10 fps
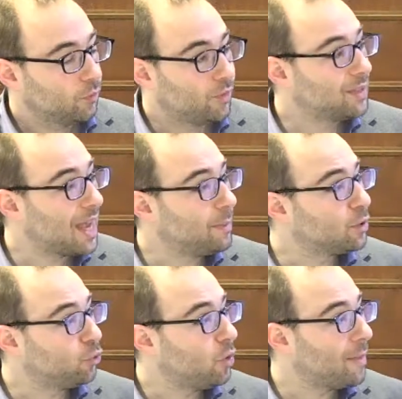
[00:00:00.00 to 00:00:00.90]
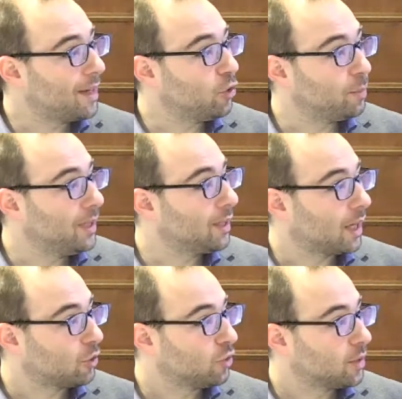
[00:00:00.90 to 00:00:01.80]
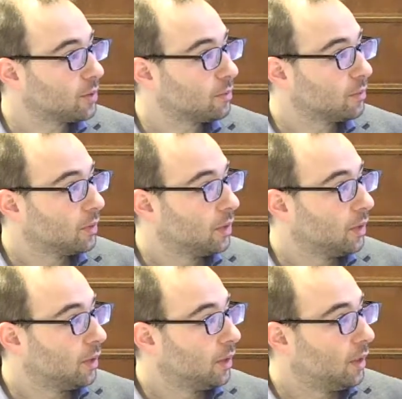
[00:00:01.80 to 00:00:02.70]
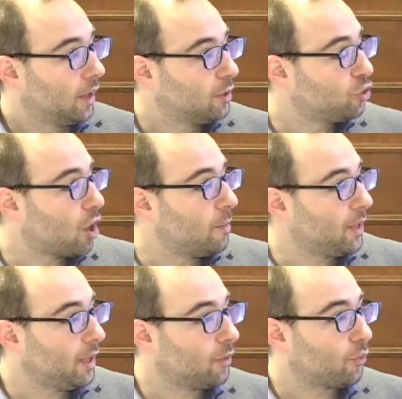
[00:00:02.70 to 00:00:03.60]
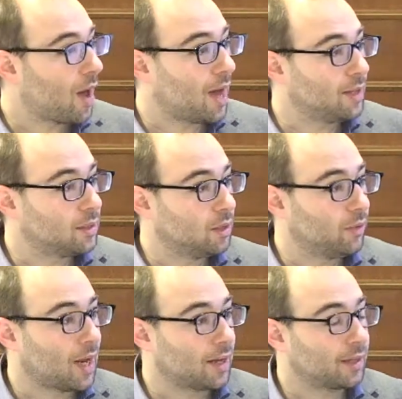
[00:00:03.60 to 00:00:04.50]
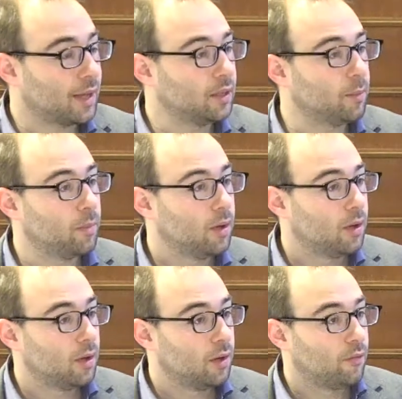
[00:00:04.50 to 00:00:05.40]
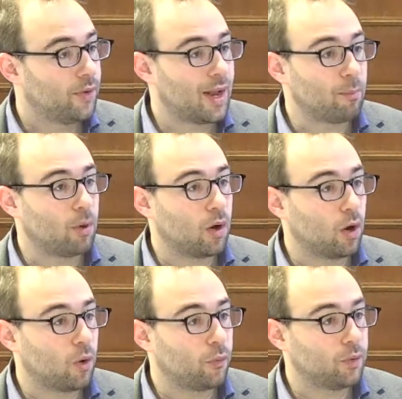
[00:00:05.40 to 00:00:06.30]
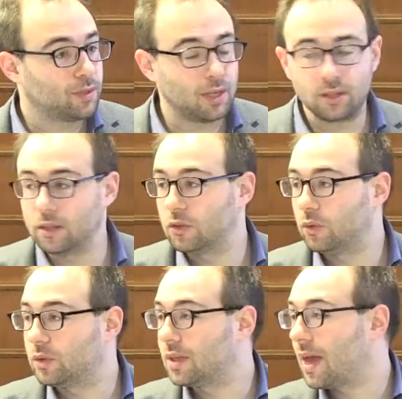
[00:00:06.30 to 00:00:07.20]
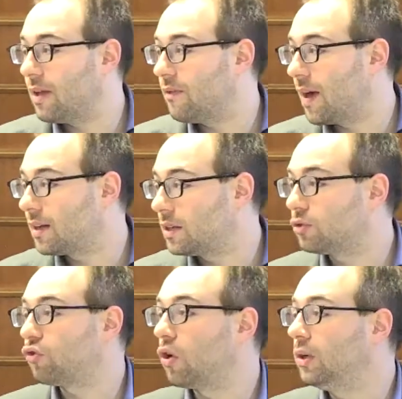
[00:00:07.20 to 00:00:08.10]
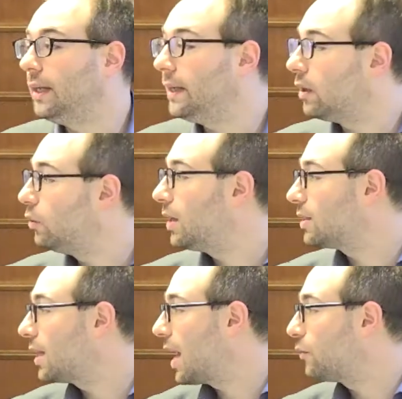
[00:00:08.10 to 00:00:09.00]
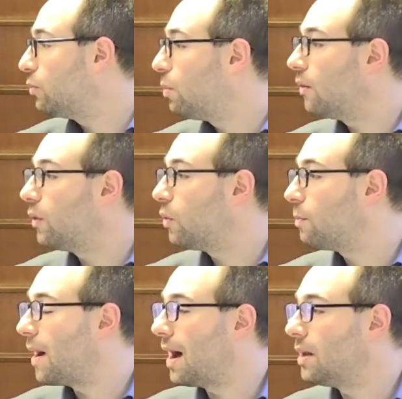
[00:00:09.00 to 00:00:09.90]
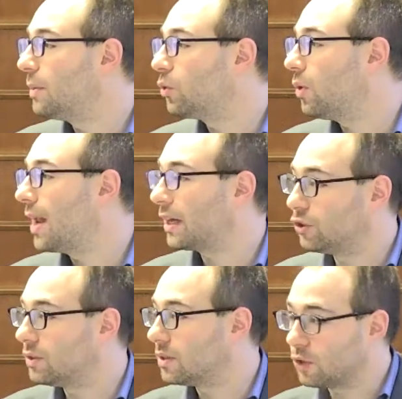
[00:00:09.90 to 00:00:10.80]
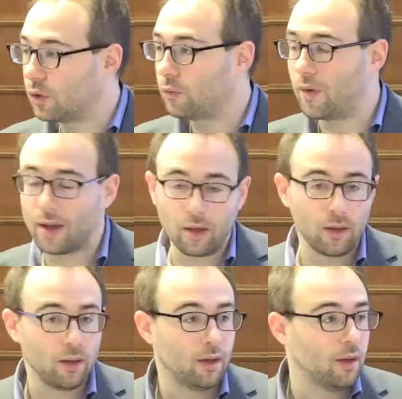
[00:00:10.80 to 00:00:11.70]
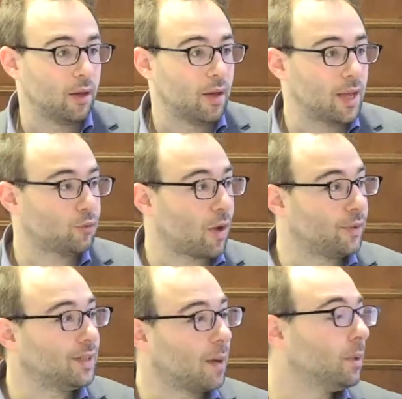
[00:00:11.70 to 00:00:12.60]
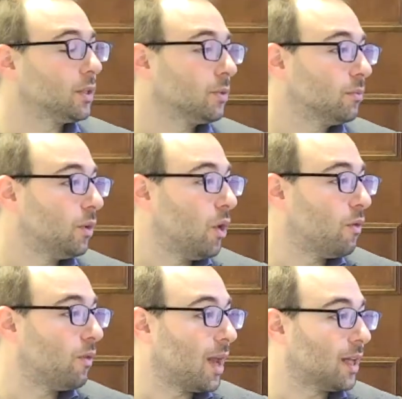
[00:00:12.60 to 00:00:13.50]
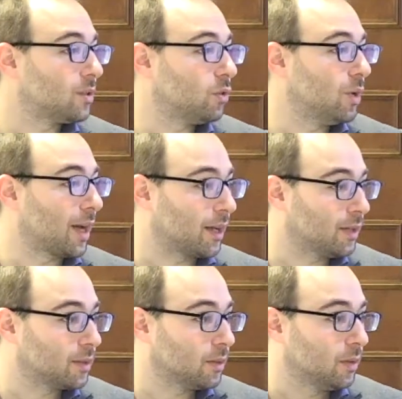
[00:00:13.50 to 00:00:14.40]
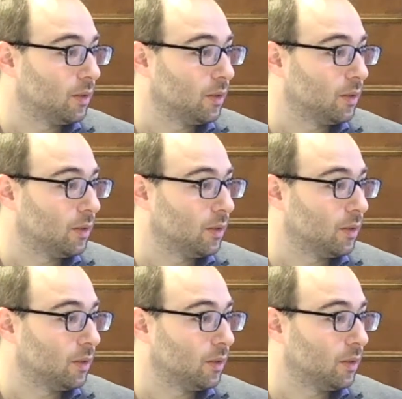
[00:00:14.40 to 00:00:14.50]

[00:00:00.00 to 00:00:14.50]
The same is true in many European countries. In Germany, in France, in the United Kingdom, the number of citizens who say that a strong leader who doesn't have to bother with parliament or elections is a good thing has roughly doubled over the last 2 decades.